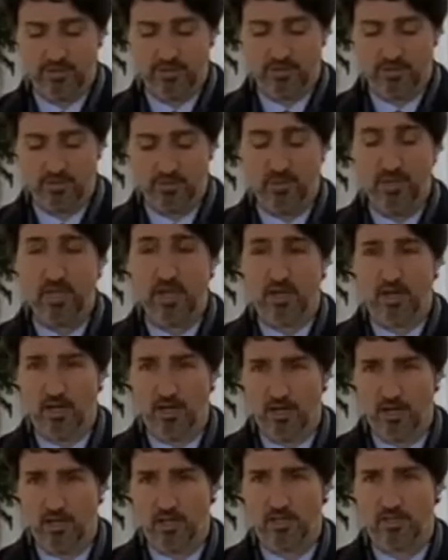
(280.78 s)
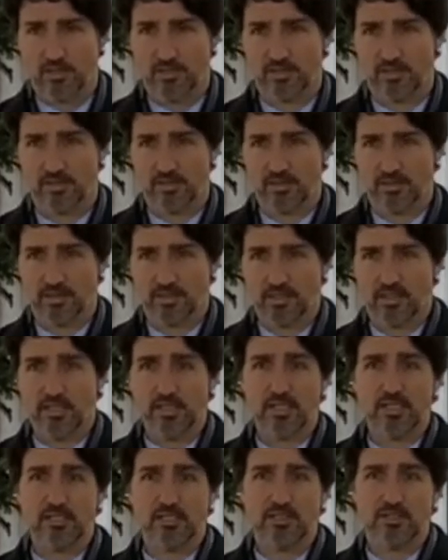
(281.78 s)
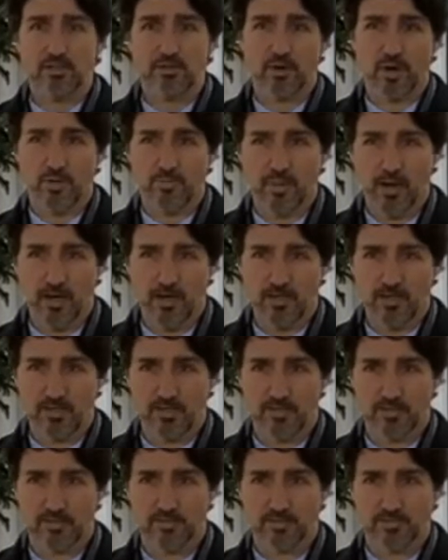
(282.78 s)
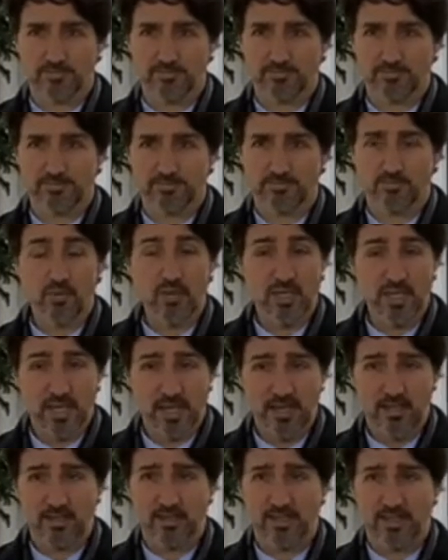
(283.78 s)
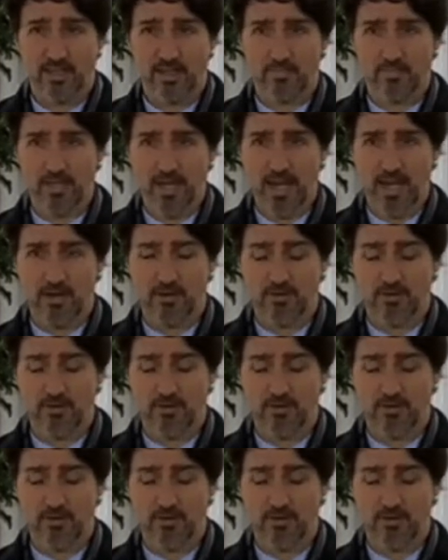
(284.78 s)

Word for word: We all need to do our part. We can't let up now.